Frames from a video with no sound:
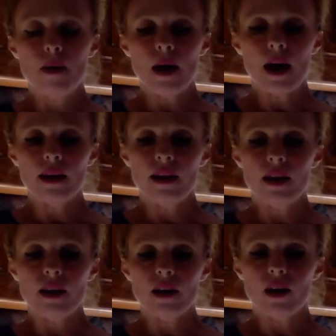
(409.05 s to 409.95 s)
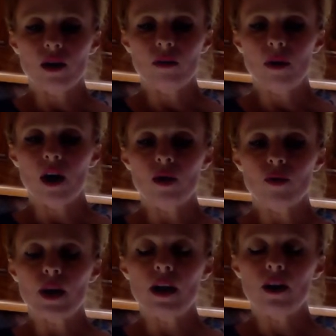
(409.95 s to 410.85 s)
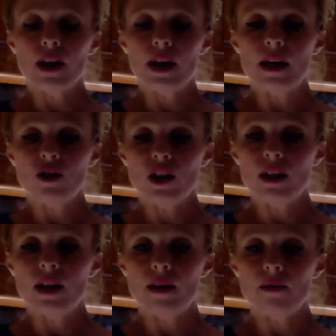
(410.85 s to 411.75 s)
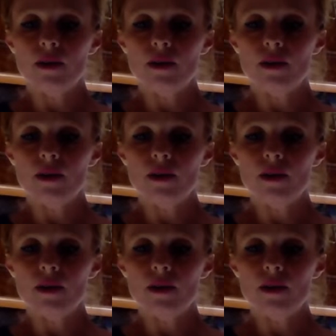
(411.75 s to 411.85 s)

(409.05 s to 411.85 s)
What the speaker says: I think that on a rare occasion, if